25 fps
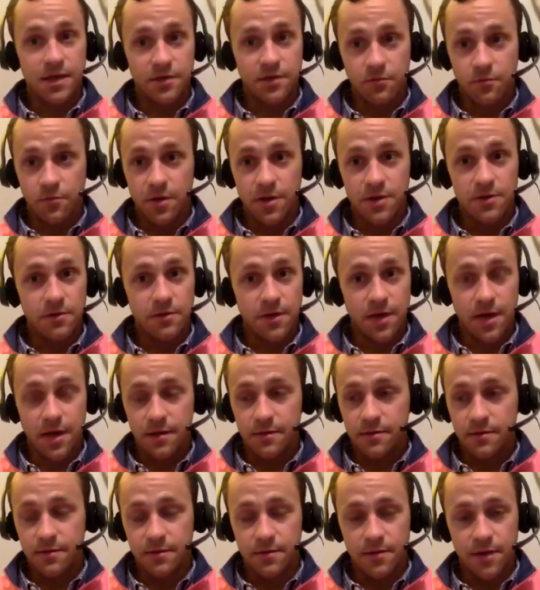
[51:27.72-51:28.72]
what? You're
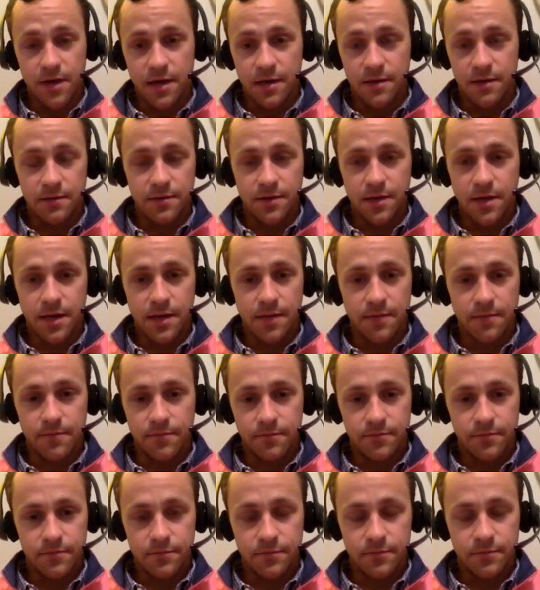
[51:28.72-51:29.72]
not you're not
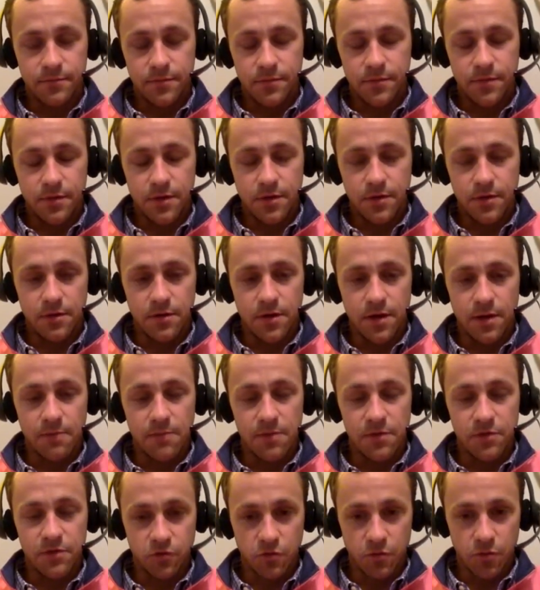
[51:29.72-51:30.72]
um, you're not
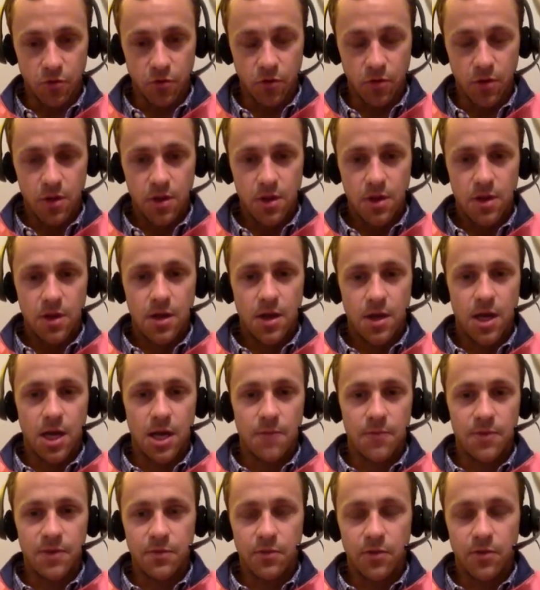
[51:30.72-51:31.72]
miserable.
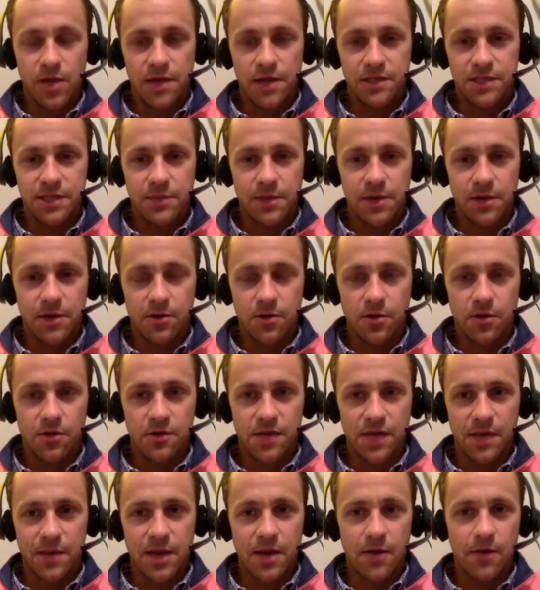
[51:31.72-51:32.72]
Um, people ask about it all the
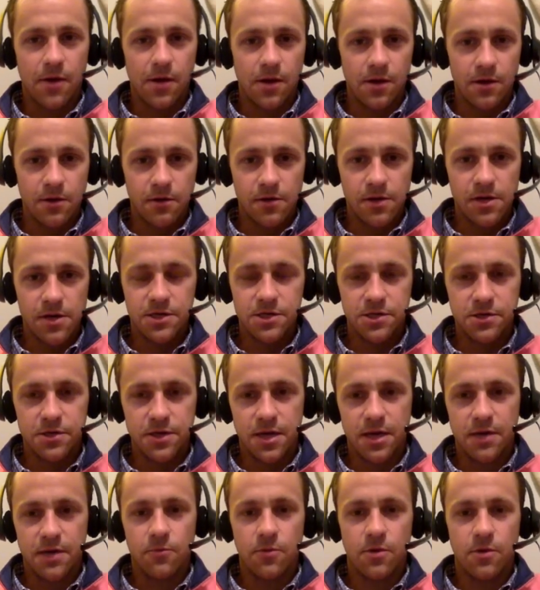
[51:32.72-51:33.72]
time. How hungry did you
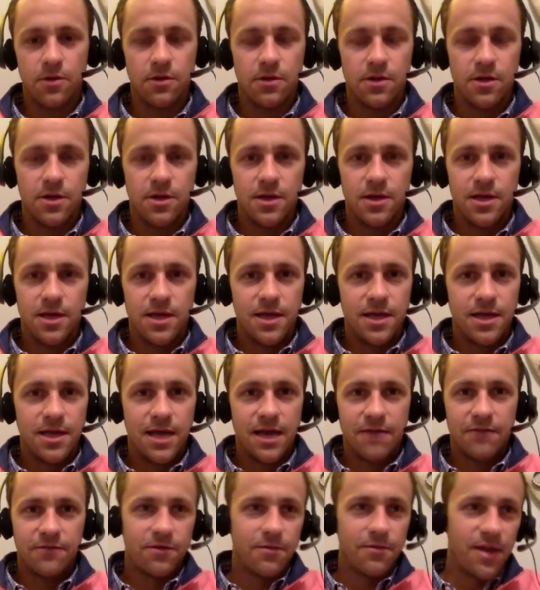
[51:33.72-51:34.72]
get? Well,
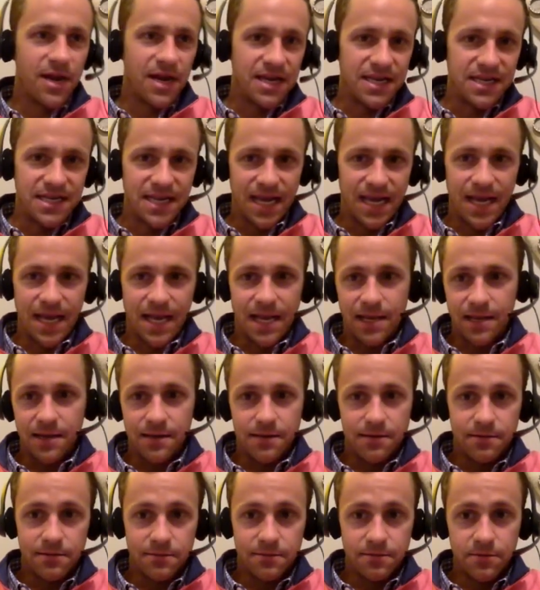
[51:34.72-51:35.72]
after about a day,
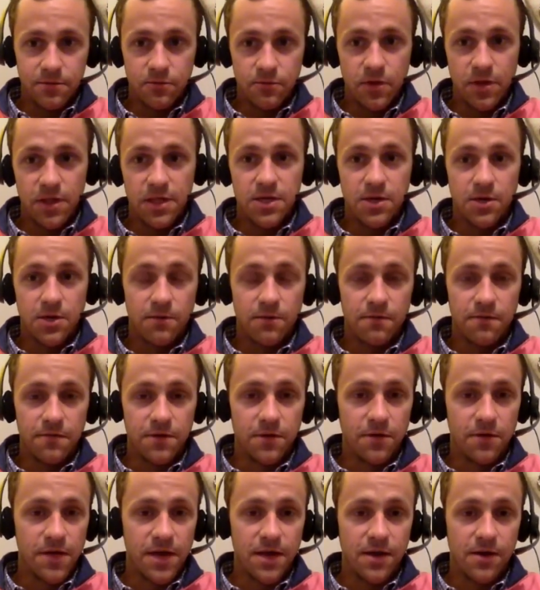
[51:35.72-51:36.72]
you know, you really don't
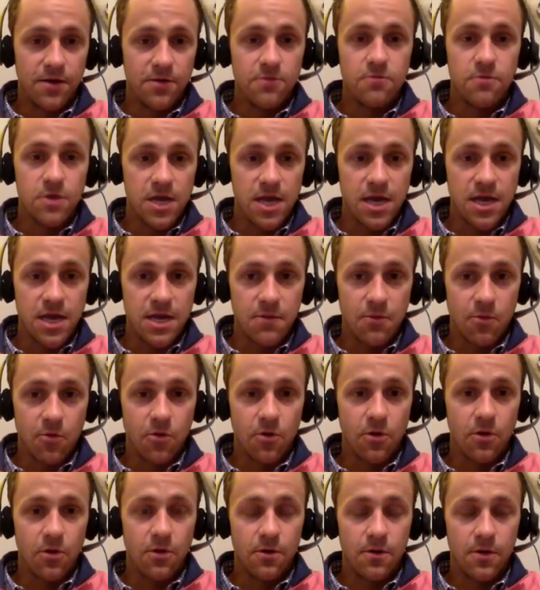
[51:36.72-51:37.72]
feel that hungry anymore.
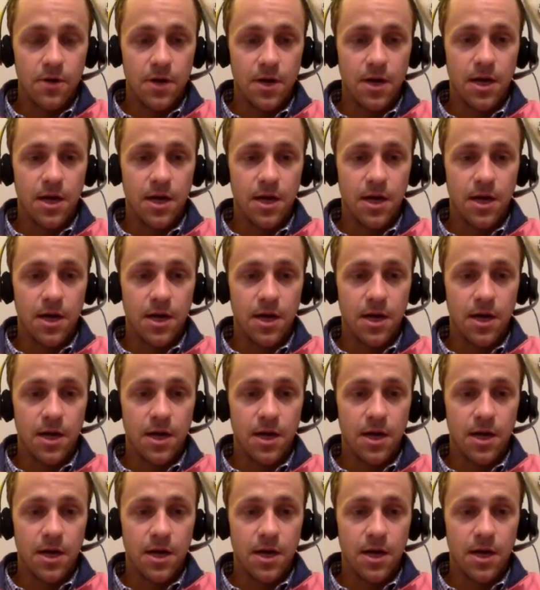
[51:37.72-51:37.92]
Um,